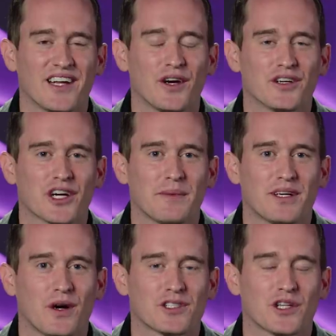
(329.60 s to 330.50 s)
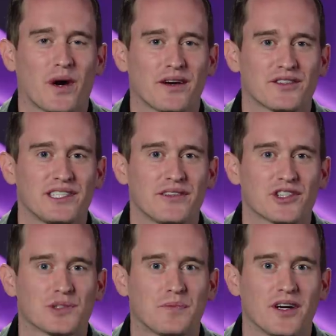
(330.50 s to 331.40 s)
I know you're going to be coaching the wide
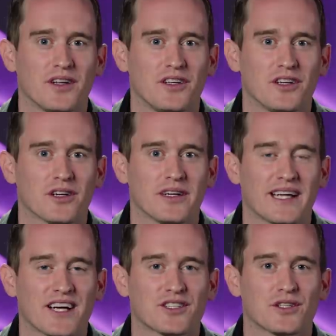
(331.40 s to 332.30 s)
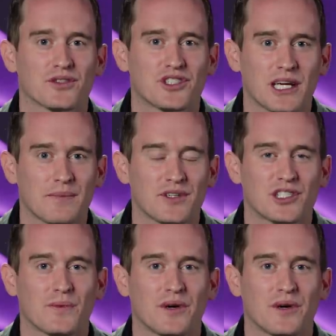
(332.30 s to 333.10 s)
receivers, but you're a national championship